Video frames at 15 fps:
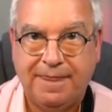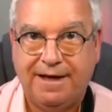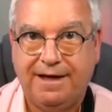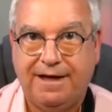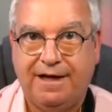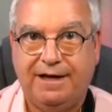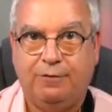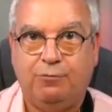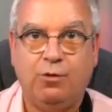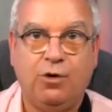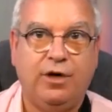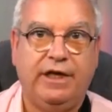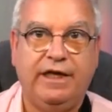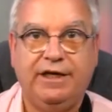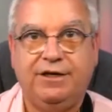and
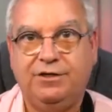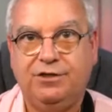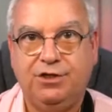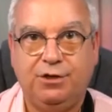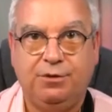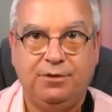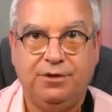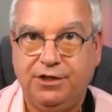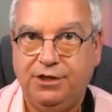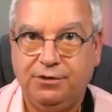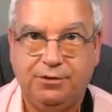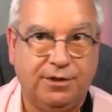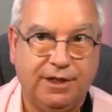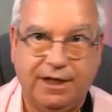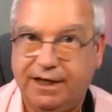what he could do with a
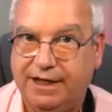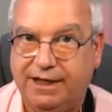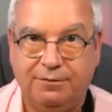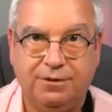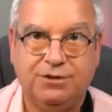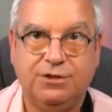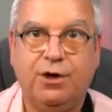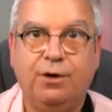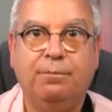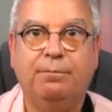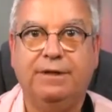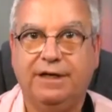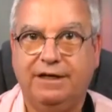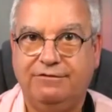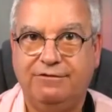ukulele was
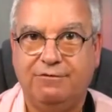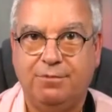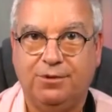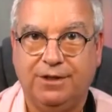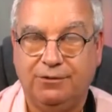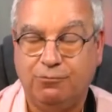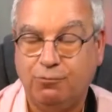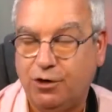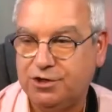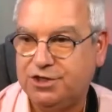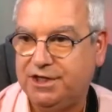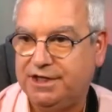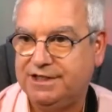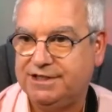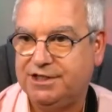unbelievable. And
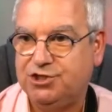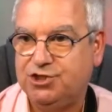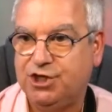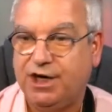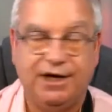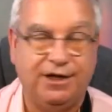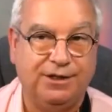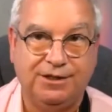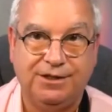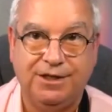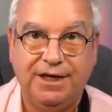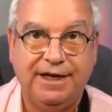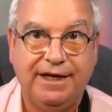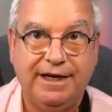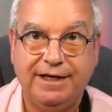watching as a child
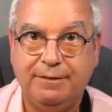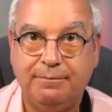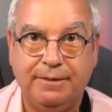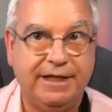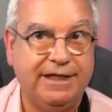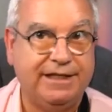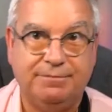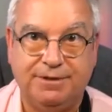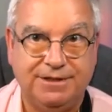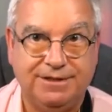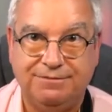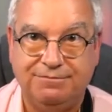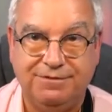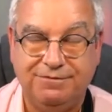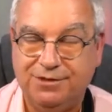in amazement
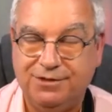and